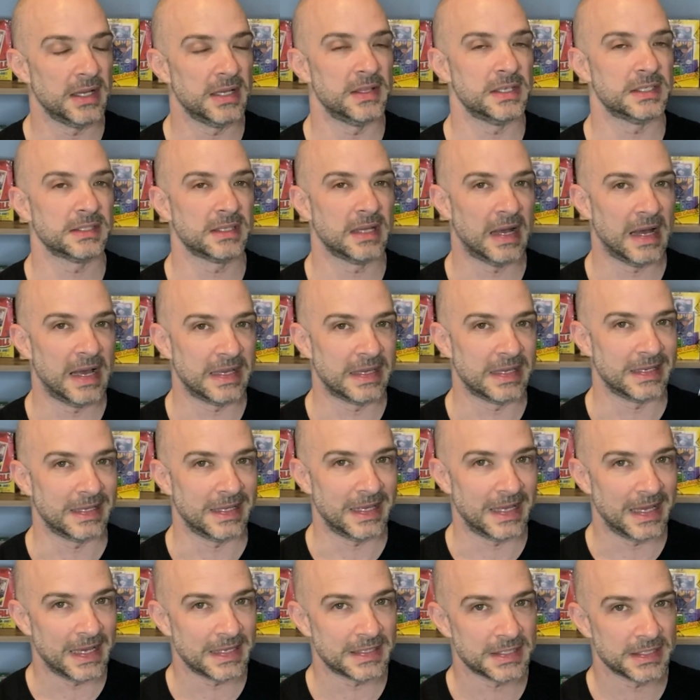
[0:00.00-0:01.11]
you, this guy can
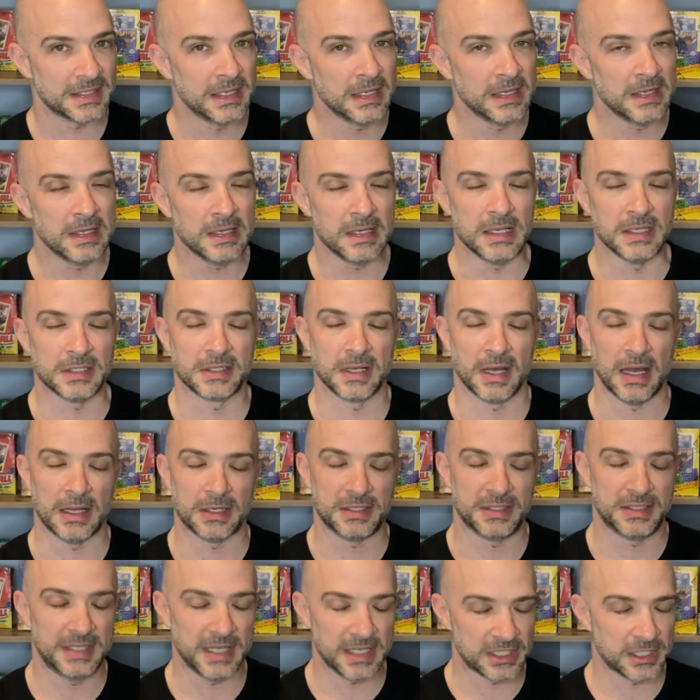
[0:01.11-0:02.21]
hit, he's
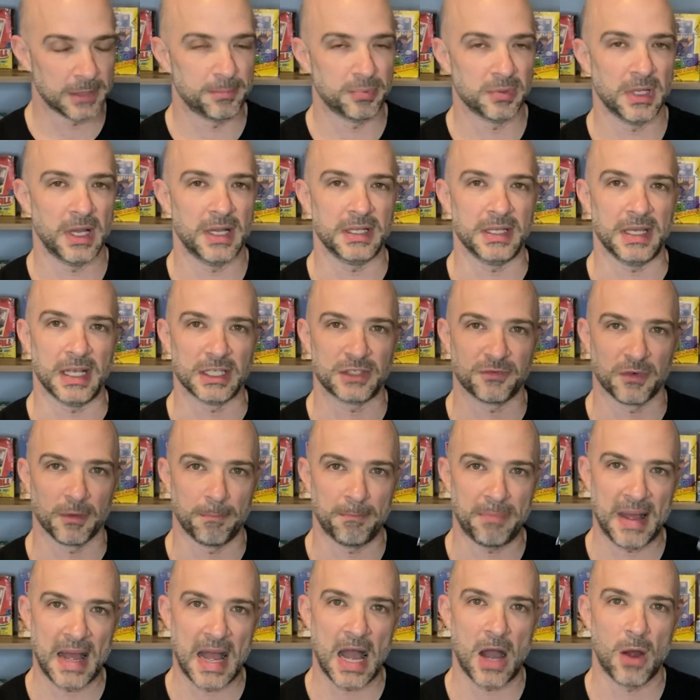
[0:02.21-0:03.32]
got discipline, he hits for
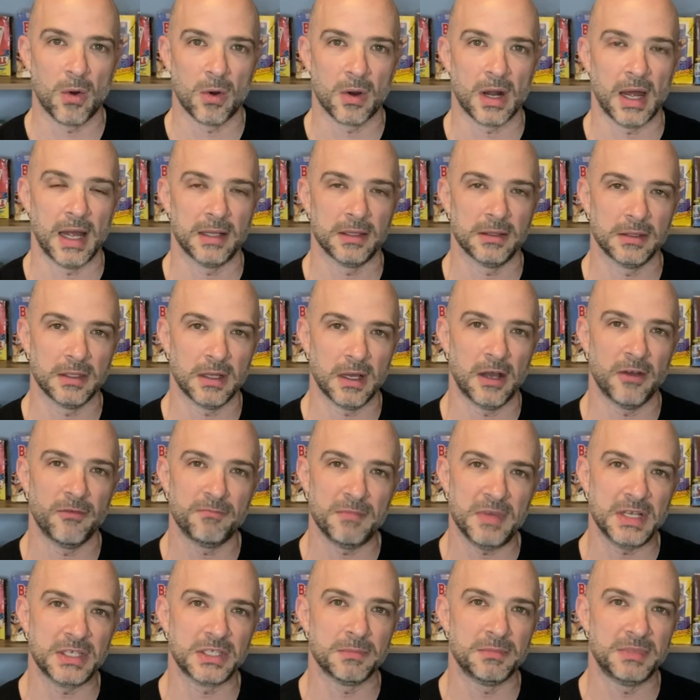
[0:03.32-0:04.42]
power. I love
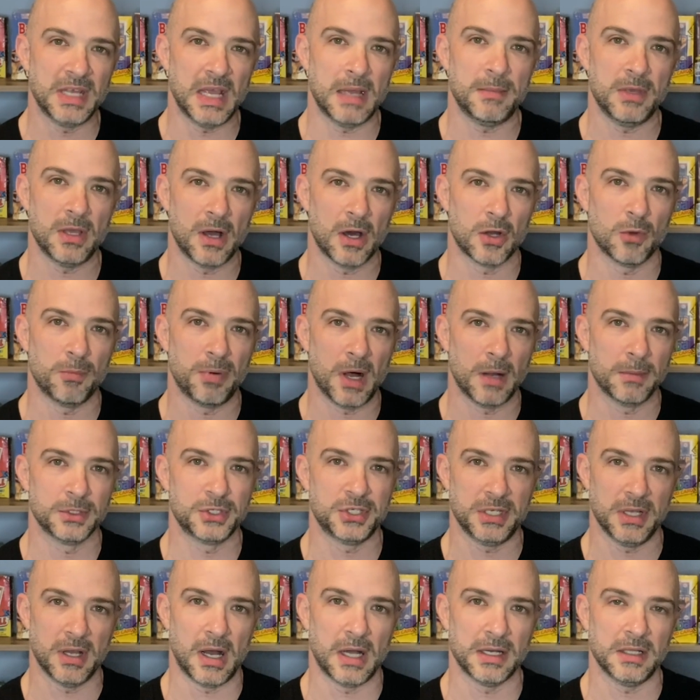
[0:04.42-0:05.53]
me some Damiano
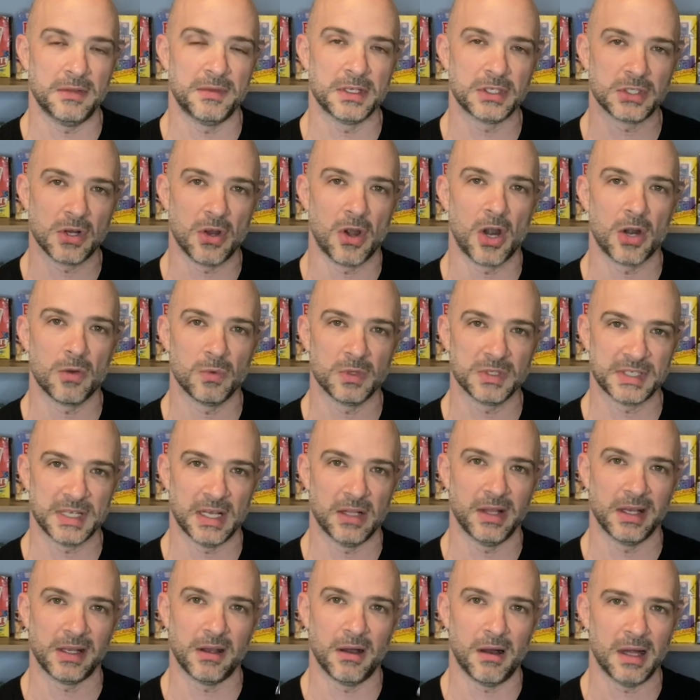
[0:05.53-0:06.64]
Palmigiani. This card will
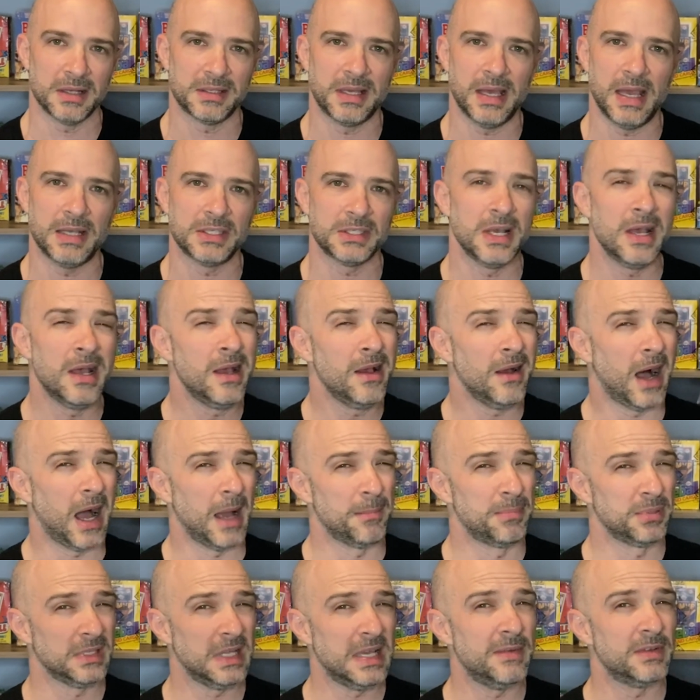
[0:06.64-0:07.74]
sell like hotcakes. I
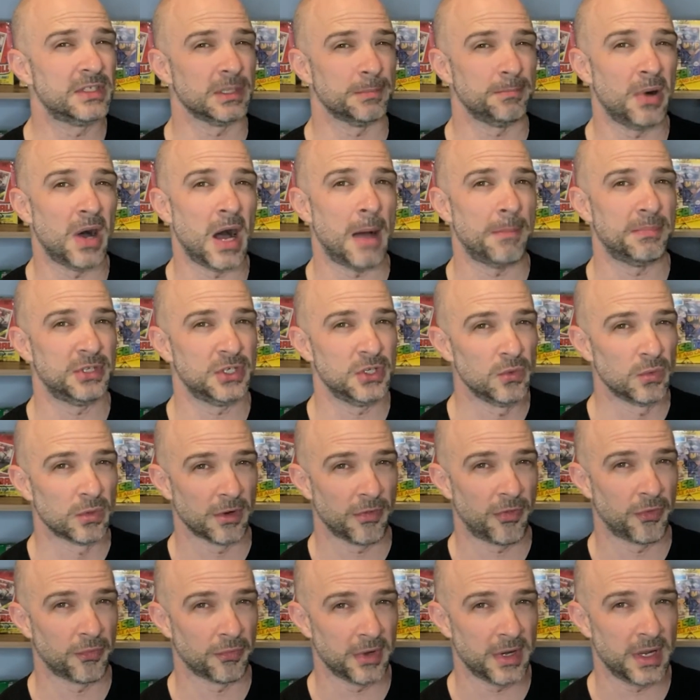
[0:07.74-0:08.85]
believe it's a pop two or
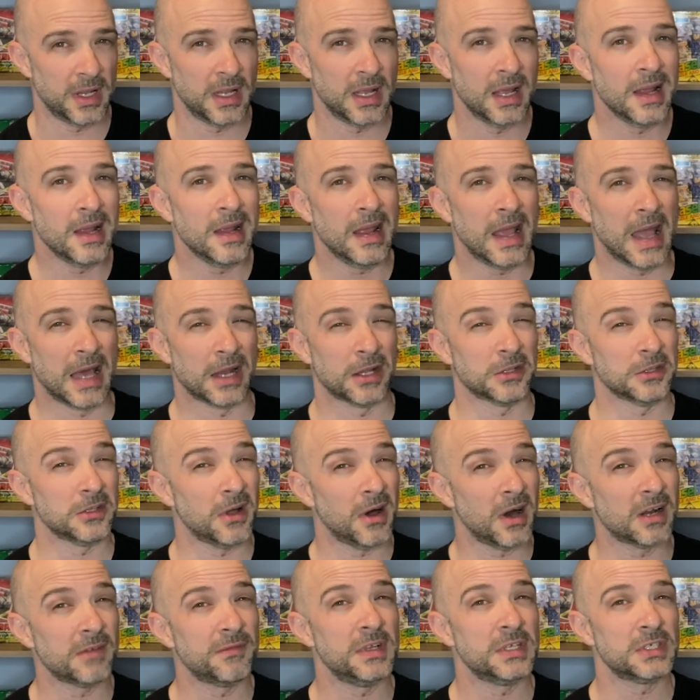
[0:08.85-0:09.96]
three, and a
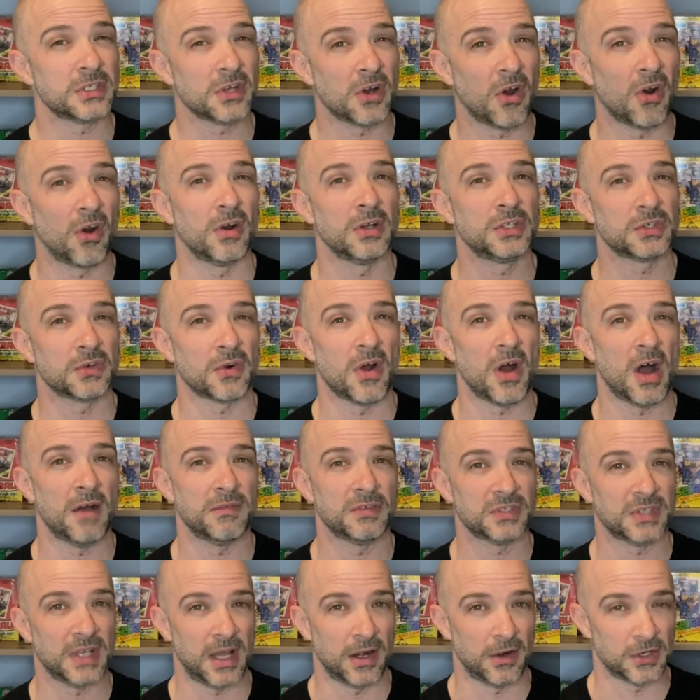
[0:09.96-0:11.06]
lot of his cards are off
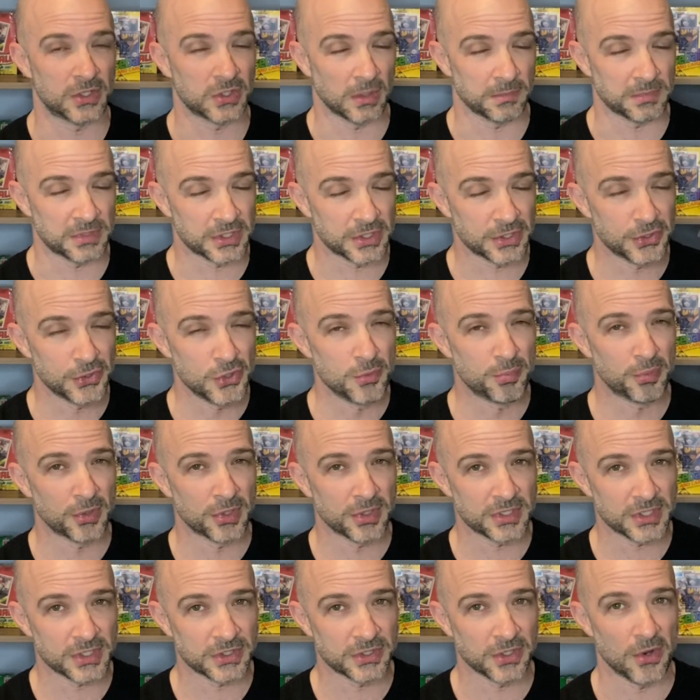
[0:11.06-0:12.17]
center, so I'm
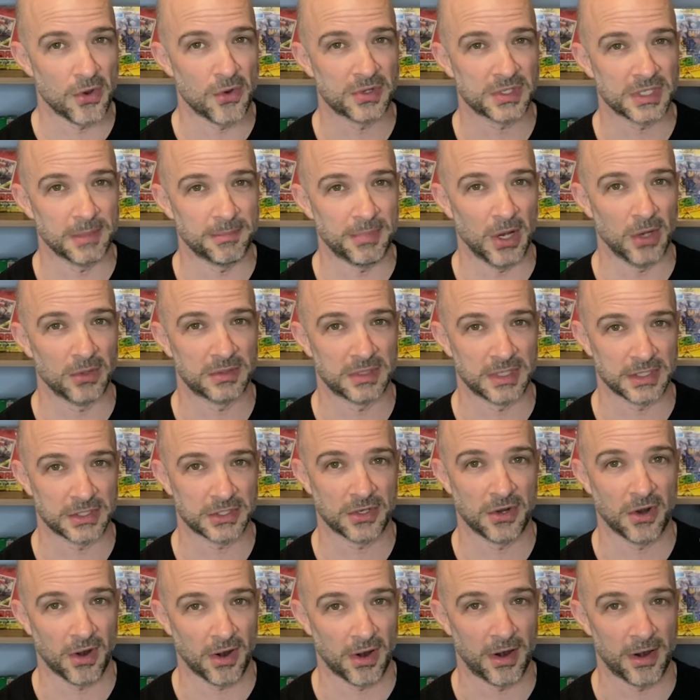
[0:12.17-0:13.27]
super stoked about this
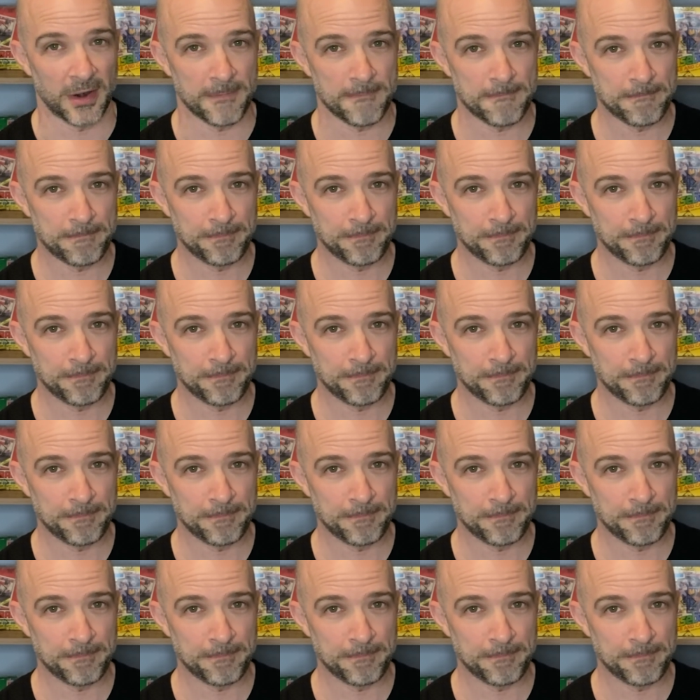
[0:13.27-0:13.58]
card.